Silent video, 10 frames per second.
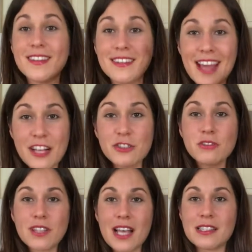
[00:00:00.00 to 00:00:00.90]
the
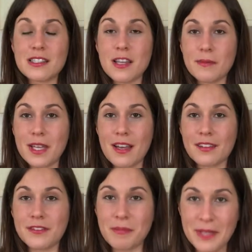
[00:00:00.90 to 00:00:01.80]
natural gases coming out
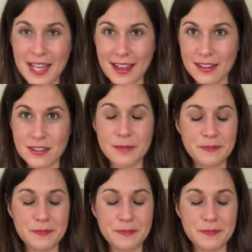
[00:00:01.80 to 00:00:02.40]
of the bananas.